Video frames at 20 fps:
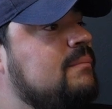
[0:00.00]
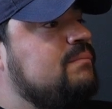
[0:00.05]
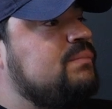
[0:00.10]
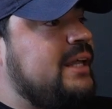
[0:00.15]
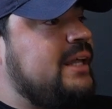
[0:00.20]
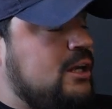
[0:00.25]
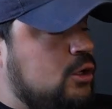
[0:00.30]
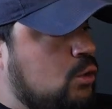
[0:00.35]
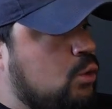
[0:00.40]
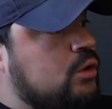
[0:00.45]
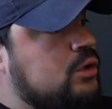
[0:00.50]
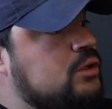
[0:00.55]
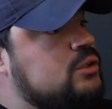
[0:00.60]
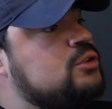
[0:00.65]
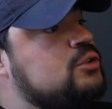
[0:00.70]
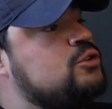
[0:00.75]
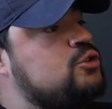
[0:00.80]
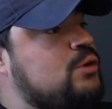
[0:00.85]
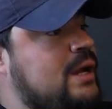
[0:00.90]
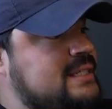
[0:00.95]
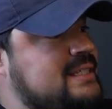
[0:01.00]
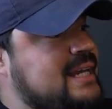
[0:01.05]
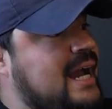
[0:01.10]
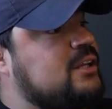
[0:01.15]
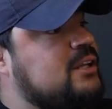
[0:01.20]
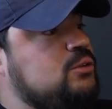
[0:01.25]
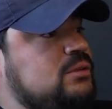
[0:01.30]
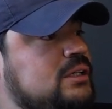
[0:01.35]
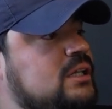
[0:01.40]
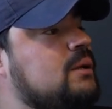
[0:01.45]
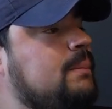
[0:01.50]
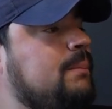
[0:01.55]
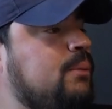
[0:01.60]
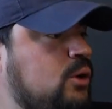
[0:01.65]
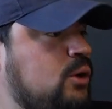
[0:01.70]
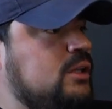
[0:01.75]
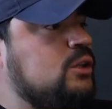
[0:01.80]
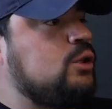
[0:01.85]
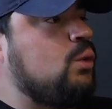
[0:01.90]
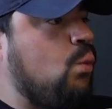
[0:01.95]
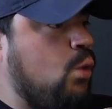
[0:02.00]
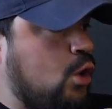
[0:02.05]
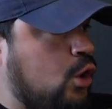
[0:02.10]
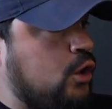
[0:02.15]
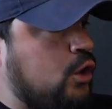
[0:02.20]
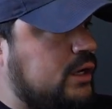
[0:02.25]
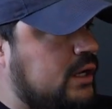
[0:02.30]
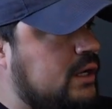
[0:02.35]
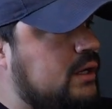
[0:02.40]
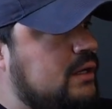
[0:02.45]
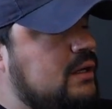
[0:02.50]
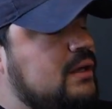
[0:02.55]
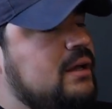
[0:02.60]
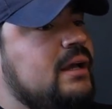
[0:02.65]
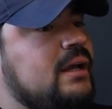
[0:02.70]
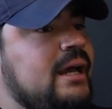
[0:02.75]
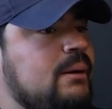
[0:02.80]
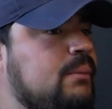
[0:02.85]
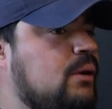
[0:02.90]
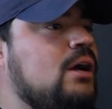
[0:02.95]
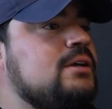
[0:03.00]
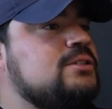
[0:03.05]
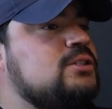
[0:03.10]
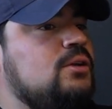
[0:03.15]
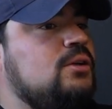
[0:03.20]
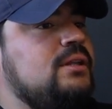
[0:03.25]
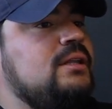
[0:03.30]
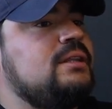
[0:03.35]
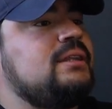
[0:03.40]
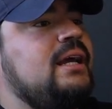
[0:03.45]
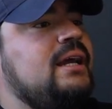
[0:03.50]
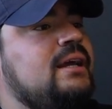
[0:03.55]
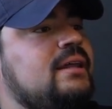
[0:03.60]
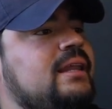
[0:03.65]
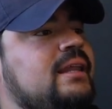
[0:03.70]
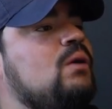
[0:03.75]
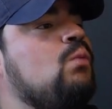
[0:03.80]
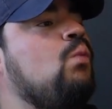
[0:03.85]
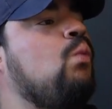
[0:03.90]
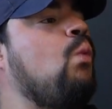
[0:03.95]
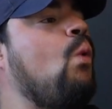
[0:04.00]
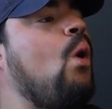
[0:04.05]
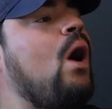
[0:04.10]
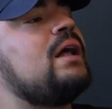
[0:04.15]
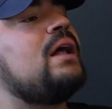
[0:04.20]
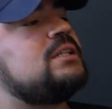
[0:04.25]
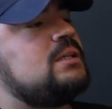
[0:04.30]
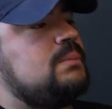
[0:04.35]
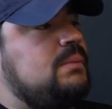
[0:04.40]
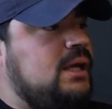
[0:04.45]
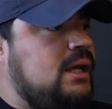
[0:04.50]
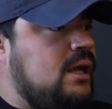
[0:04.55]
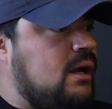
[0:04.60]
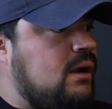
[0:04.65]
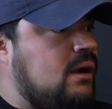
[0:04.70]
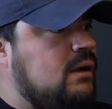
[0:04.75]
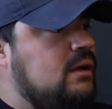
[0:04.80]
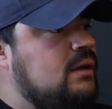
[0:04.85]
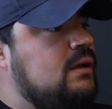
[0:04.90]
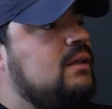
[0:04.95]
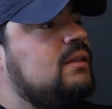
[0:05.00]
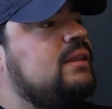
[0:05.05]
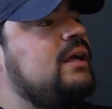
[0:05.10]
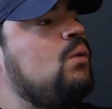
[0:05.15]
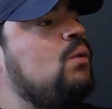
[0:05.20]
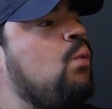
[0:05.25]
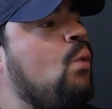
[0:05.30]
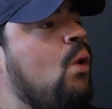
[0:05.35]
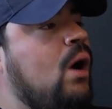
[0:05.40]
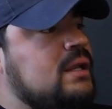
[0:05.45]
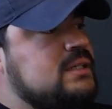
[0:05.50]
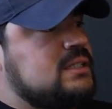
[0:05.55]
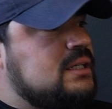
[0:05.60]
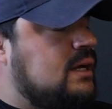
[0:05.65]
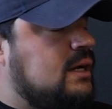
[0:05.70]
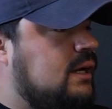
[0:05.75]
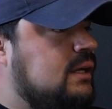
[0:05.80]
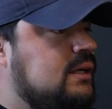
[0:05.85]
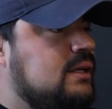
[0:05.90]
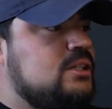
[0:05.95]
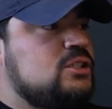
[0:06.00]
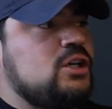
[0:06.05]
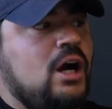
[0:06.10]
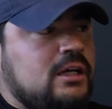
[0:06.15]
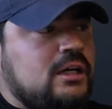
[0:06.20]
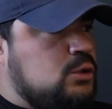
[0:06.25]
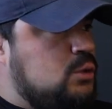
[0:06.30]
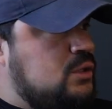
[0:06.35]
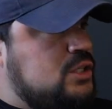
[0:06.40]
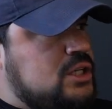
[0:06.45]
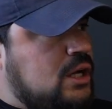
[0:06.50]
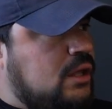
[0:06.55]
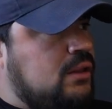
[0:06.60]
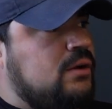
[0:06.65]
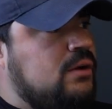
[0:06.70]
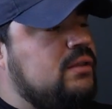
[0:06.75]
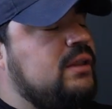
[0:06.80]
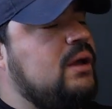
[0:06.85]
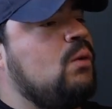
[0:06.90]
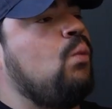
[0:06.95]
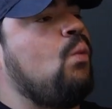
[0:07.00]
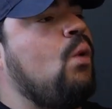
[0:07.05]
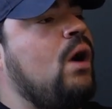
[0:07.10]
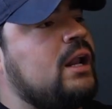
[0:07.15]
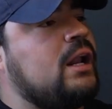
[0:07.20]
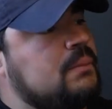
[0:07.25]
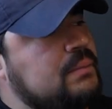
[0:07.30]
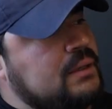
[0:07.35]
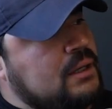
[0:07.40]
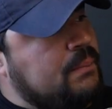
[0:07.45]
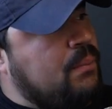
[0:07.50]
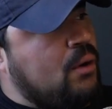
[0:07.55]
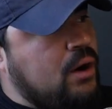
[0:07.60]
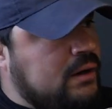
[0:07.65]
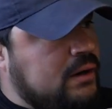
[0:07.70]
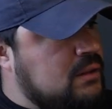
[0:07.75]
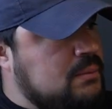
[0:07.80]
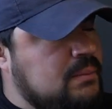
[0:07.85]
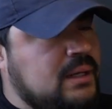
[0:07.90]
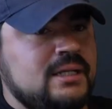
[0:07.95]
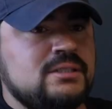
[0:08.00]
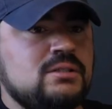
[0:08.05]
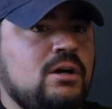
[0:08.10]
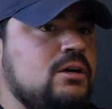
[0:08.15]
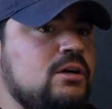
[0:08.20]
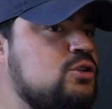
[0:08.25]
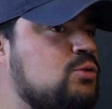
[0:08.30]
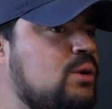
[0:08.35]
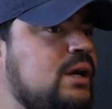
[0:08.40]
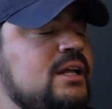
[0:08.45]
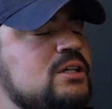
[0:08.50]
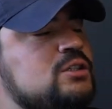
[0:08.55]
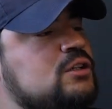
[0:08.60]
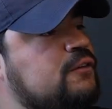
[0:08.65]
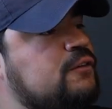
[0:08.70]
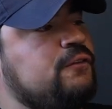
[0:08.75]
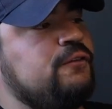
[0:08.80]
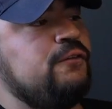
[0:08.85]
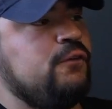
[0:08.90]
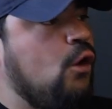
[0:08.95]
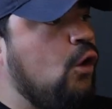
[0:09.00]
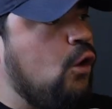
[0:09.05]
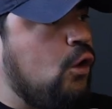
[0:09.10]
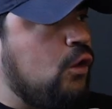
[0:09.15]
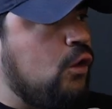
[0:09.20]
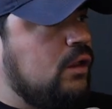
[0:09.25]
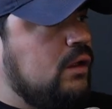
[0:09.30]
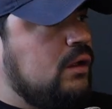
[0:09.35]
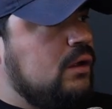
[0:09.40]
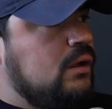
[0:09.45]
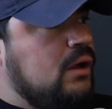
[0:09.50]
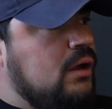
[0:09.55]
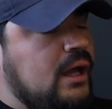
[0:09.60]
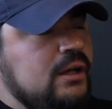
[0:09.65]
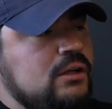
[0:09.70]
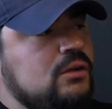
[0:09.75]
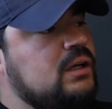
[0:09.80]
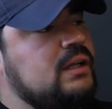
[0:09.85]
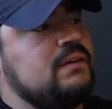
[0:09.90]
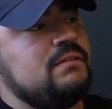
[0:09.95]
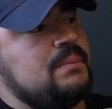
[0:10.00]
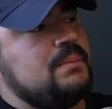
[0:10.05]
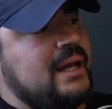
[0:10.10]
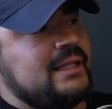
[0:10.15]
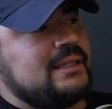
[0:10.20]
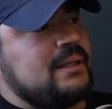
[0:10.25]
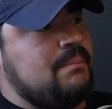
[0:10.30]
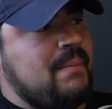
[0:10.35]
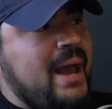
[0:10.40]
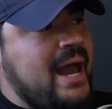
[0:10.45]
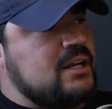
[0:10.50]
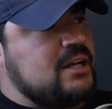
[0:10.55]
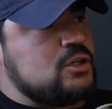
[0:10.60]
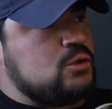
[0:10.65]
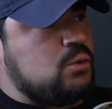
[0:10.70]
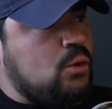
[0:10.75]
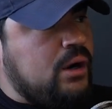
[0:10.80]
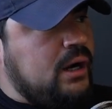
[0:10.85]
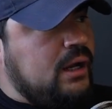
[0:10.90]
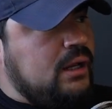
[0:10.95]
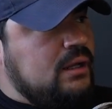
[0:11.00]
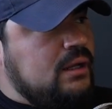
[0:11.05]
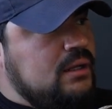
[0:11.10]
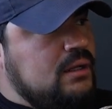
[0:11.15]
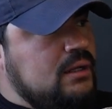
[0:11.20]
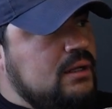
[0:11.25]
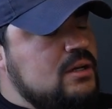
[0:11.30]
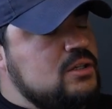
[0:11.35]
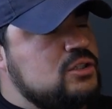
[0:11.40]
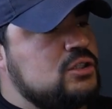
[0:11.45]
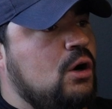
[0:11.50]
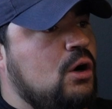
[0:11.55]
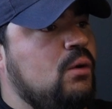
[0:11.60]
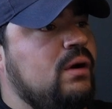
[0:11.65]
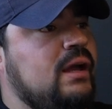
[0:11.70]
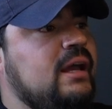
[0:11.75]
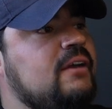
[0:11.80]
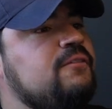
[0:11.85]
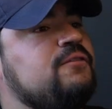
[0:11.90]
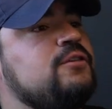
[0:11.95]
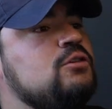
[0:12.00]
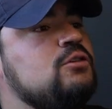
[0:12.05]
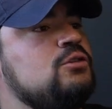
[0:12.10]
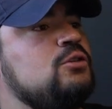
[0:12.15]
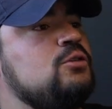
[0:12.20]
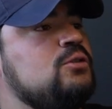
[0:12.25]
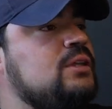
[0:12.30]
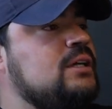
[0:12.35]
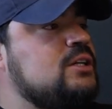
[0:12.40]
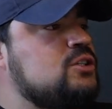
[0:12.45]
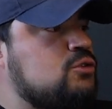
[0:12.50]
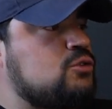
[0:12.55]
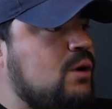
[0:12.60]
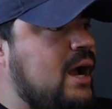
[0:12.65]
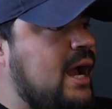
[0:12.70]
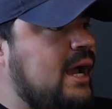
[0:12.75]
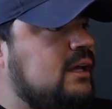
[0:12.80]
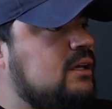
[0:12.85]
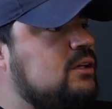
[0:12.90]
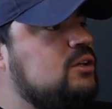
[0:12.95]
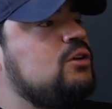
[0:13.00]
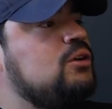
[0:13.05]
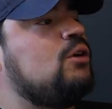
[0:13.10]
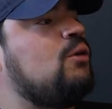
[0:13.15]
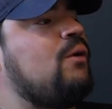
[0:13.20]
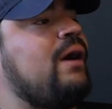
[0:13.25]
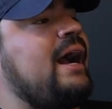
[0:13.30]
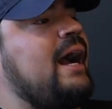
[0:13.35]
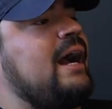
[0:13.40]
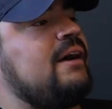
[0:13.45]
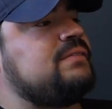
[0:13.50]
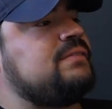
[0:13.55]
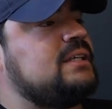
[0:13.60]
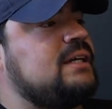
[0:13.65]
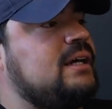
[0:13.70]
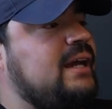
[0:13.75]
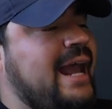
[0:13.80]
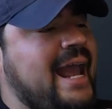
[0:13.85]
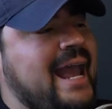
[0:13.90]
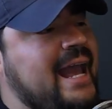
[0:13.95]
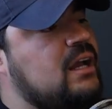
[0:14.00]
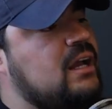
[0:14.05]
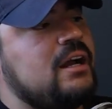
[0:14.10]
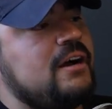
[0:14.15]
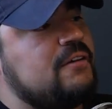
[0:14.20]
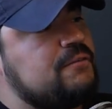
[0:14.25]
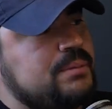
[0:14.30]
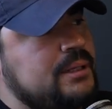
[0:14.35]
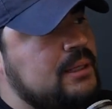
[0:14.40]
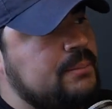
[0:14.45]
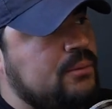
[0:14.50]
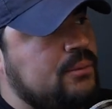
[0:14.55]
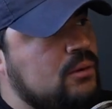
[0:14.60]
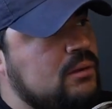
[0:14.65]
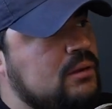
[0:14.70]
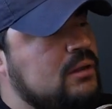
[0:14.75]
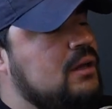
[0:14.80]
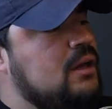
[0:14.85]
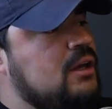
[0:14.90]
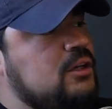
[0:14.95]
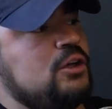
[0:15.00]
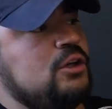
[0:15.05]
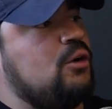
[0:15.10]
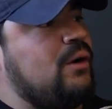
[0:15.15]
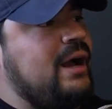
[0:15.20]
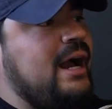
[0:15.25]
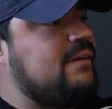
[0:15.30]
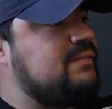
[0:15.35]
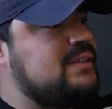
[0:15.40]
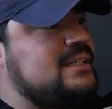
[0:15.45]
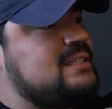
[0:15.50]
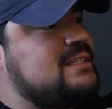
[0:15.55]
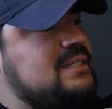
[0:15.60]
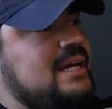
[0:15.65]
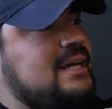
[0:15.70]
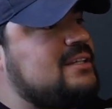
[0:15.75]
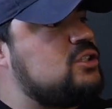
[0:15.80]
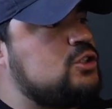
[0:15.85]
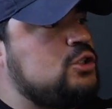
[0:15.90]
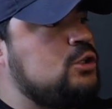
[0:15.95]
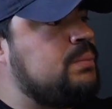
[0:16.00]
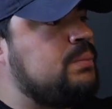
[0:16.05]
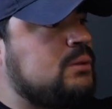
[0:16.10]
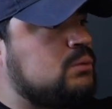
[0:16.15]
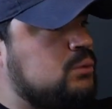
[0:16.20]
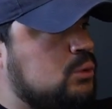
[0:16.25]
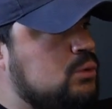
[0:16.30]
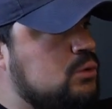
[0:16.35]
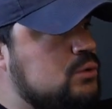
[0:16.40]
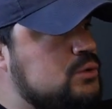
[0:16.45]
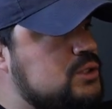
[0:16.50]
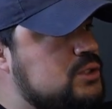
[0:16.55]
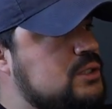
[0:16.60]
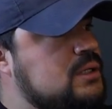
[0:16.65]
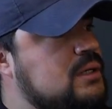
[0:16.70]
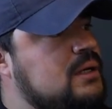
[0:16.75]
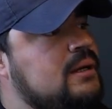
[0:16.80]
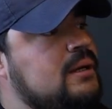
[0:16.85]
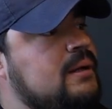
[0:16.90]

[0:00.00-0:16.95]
that in order to transact, you need to put in the work, but also that they want to be here. They want to talk to each other. They want to be a part of the meetings. Our trainings are full and you don't even make them mandatory. So if you do things right, you don't have to handcuff people. You don't have to set stupid rules.